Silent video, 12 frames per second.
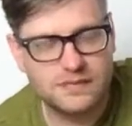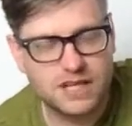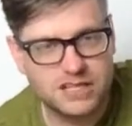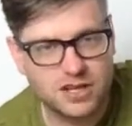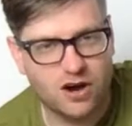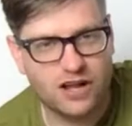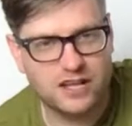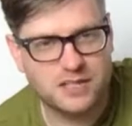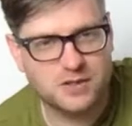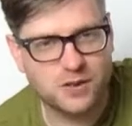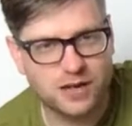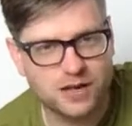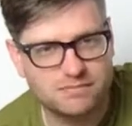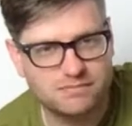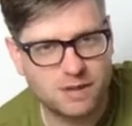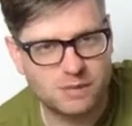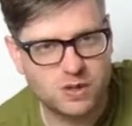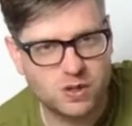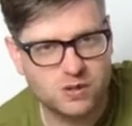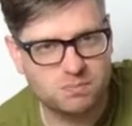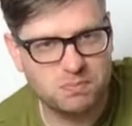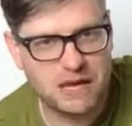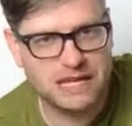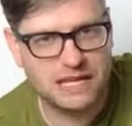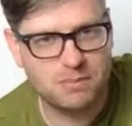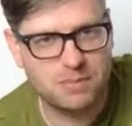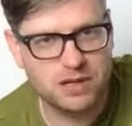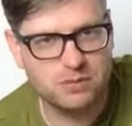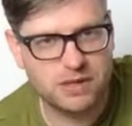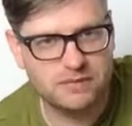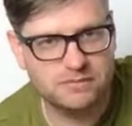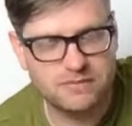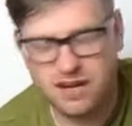It's hot in this corner. I'm sort of beading up a little bit.